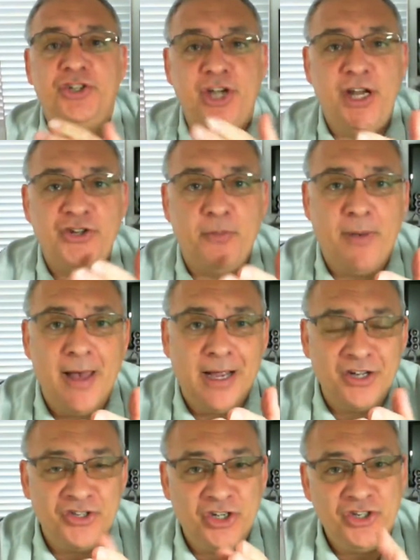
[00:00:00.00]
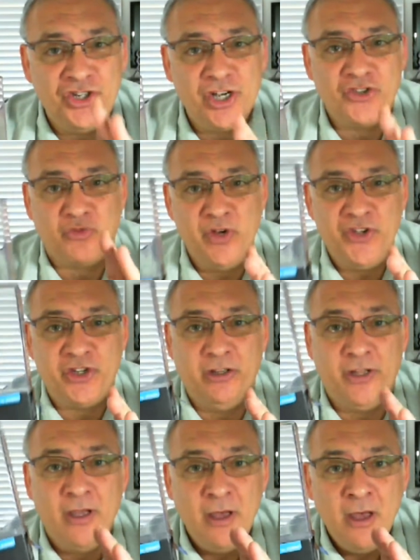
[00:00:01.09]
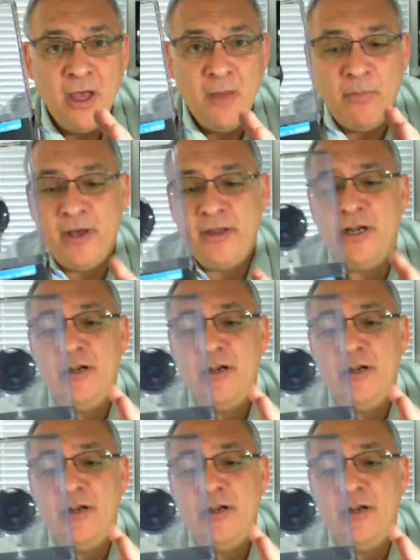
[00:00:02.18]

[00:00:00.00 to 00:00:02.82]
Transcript: change the packaging just recently. But in a